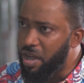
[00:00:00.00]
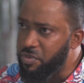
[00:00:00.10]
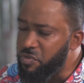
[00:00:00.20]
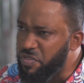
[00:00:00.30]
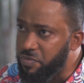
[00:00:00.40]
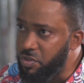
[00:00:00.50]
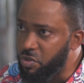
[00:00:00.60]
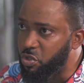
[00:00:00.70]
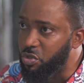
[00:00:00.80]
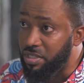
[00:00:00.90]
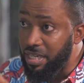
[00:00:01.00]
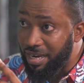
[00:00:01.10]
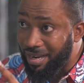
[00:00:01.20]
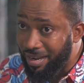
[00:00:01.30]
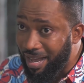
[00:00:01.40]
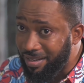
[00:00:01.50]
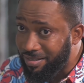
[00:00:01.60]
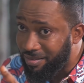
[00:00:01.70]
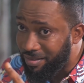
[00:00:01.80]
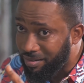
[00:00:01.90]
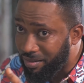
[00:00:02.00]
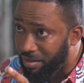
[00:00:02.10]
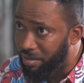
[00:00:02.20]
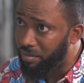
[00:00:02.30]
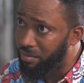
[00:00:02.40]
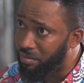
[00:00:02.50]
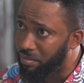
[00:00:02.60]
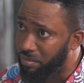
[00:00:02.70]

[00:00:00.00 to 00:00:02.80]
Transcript: Why have you refused to see the light in that girl?